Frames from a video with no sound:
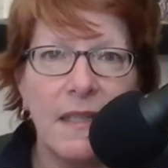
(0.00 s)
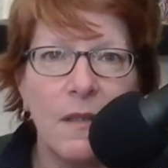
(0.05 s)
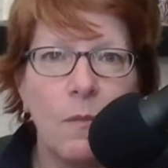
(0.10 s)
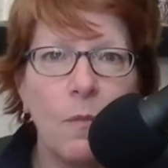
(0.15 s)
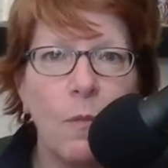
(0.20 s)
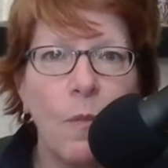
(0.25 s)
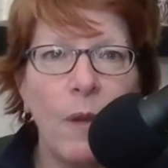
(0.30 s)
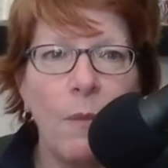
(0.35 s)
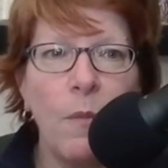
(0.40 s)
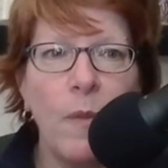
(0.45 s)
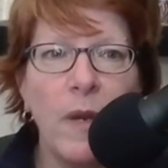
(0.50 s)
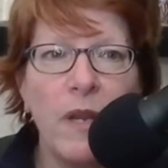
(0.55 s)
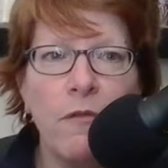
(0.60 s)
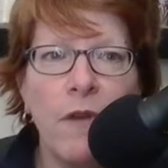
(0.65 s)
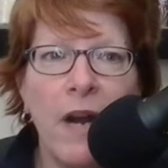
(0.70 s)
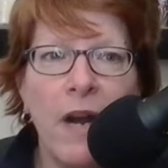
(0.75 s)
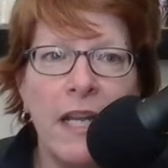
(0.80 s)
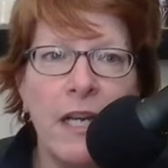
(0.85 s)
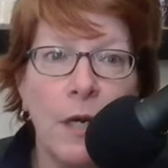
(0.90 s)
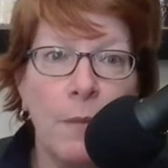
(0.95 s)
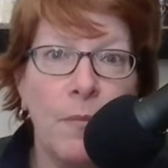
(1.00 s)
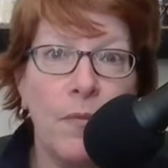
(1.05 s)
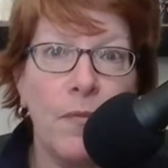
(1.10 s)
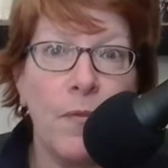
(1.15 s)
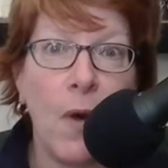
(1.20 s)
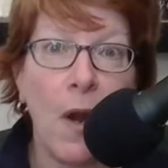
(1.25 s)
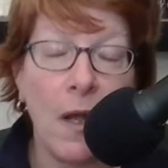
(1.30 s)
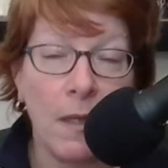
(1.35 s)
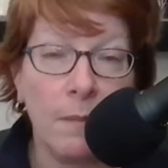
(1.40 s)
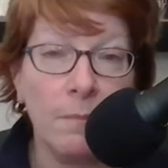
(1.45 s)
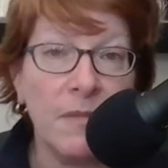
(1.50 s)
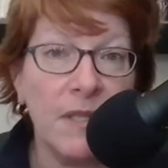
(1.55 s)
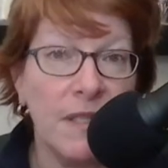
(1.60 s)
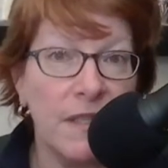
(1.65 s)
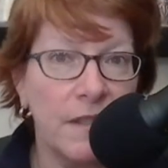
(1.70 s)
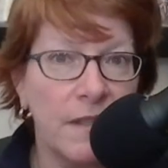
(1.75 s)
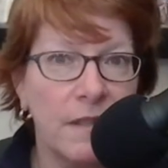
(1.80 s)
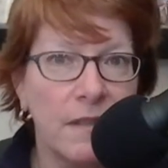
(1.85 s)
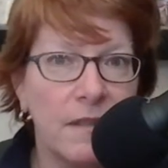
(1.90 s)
when we write our prompt,